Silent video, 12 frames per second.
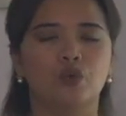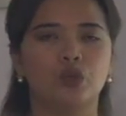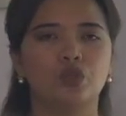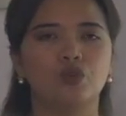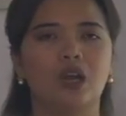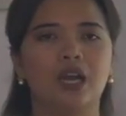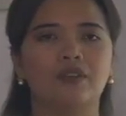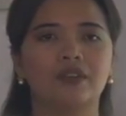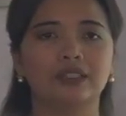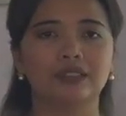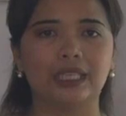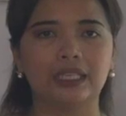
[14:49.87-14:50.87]
we do have
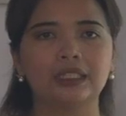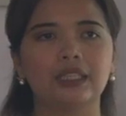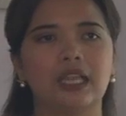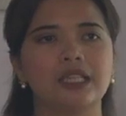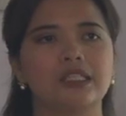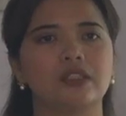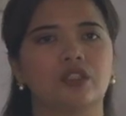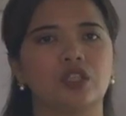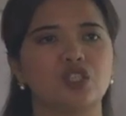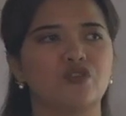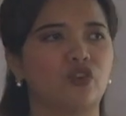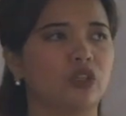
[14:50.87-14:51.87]
10
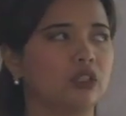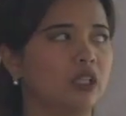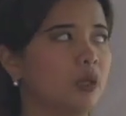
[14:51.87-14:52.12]
clusters for the